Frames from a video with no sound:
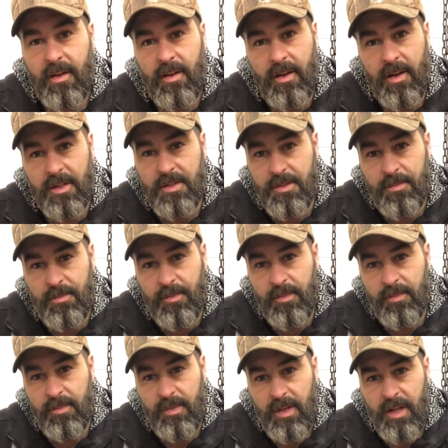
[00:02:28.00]
because
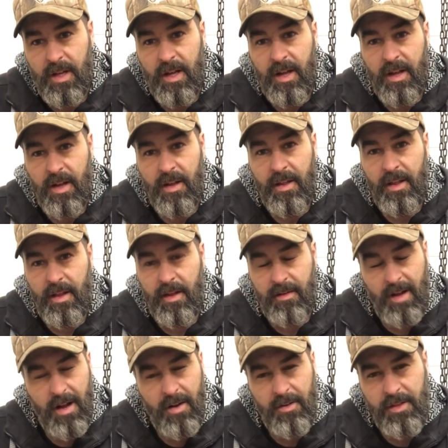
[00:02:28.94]

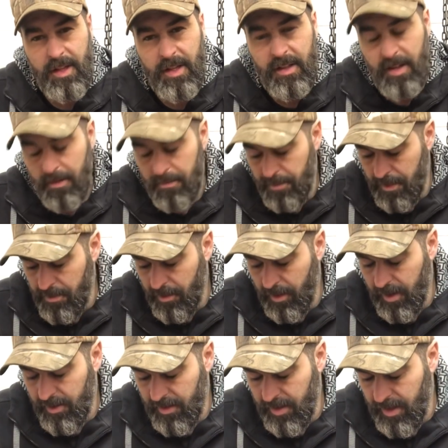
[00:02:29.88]
I don't think
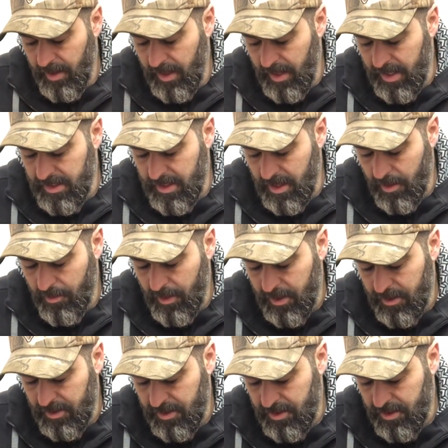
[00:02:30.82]
people realize how
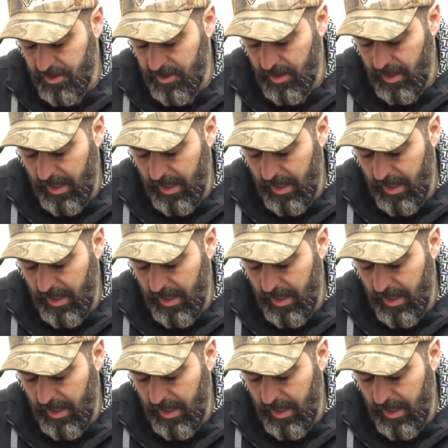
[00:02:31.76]
much